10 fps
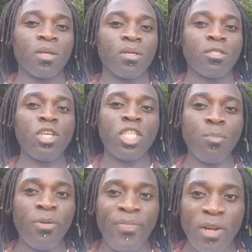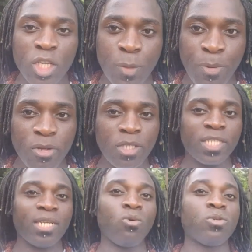Certain profound experiences
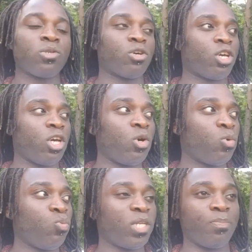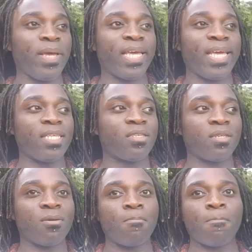can also occur which make it
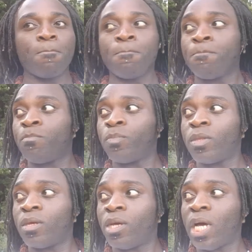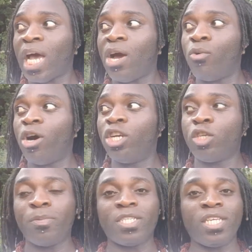a
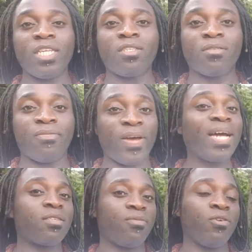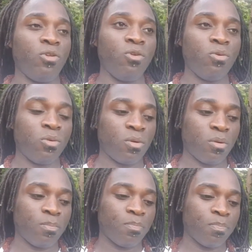100% fact for you.
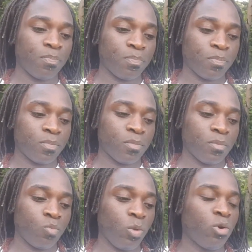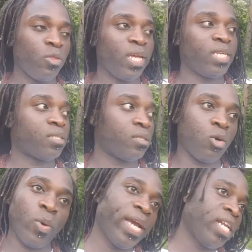We call these
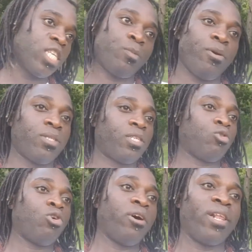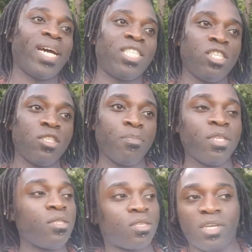awakening experiences or
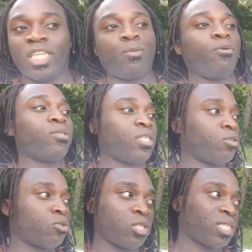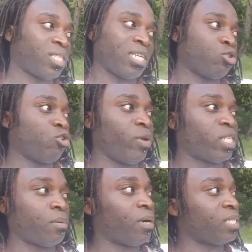enlightenment experiences or Satori
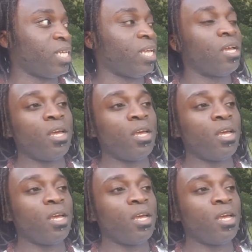Samadhi,